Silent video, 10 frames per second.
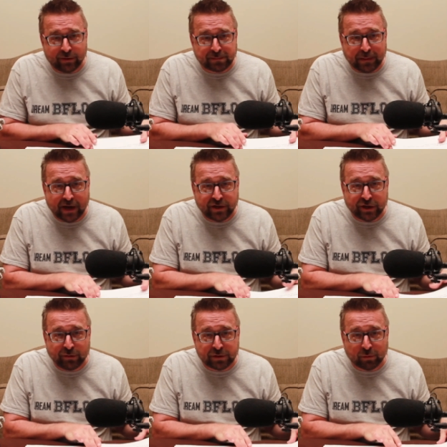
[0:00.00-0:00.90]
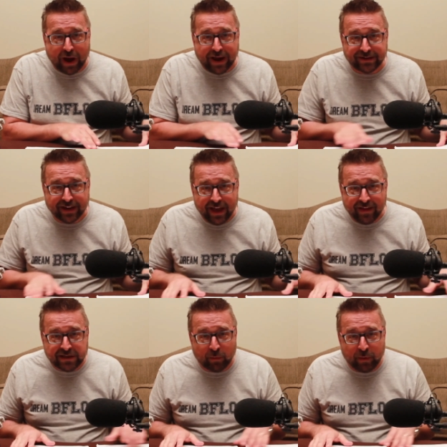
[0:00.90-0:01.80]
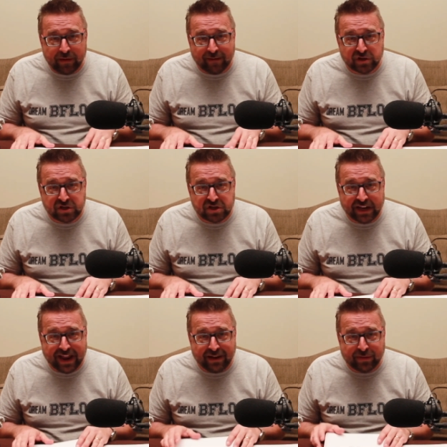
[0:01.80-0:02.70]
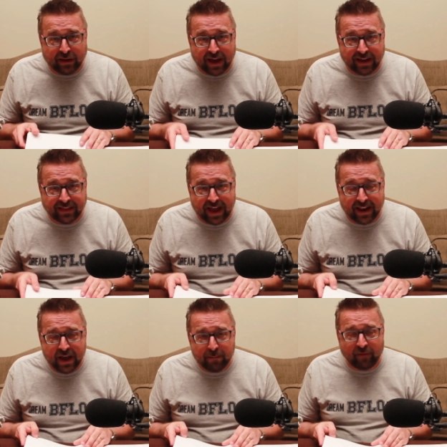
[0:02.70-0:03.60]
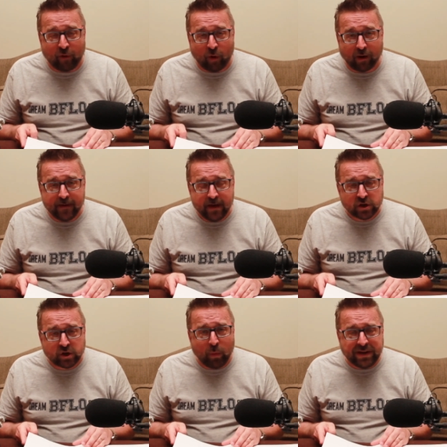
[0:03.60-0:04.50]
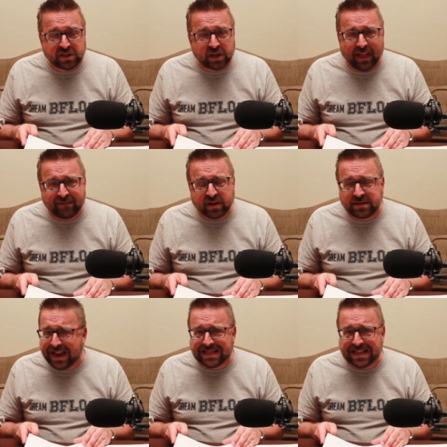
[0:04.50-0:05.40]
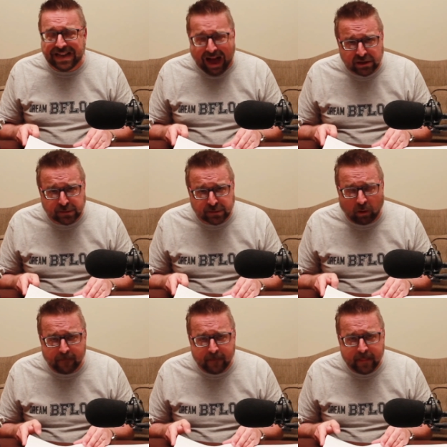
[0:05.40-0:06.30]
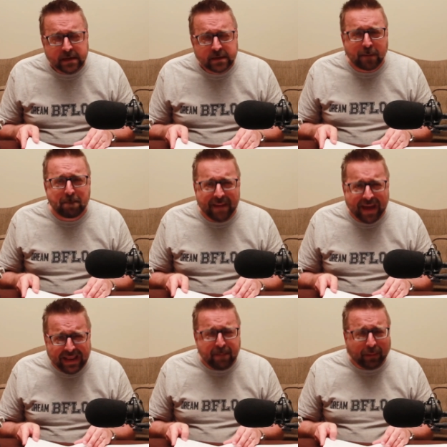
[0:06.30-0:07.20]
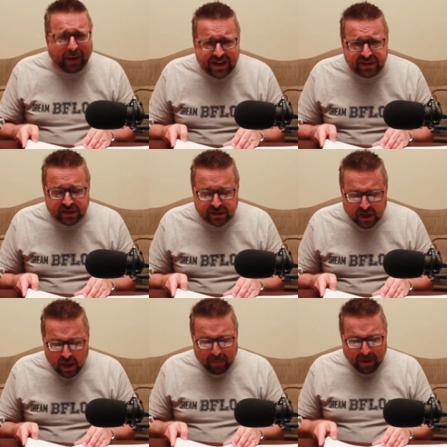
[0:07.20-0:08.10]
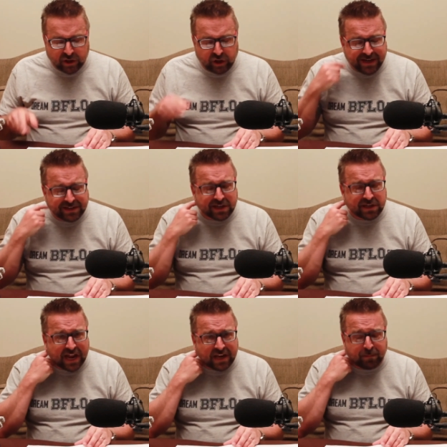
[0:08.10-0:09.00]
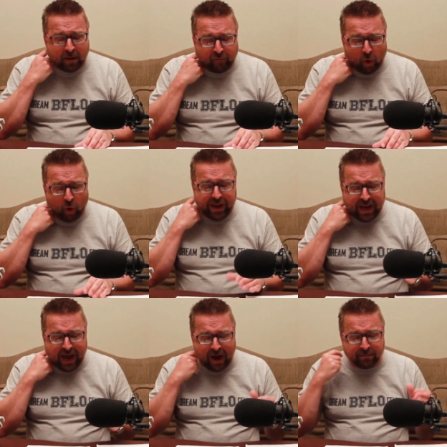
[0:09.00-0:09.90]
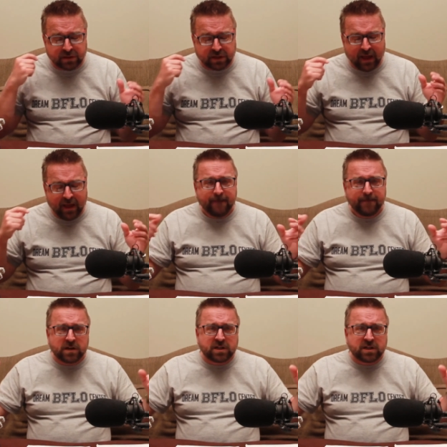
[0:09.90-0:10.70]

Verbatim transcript: ugly; it was because she was white. They said we've never seen anything like that before. So we still have to take the gospel to many places. But Jesus says before he comes, uh,